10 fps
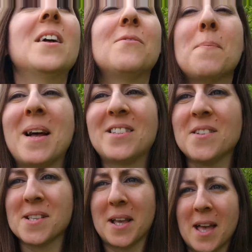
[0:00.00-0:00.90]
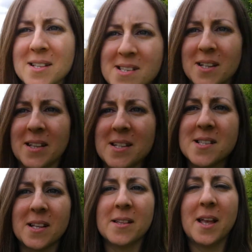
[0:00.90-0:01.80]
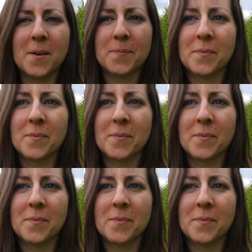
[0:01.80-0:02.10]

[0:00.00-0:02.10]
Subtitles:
of a bad news, I guess, in that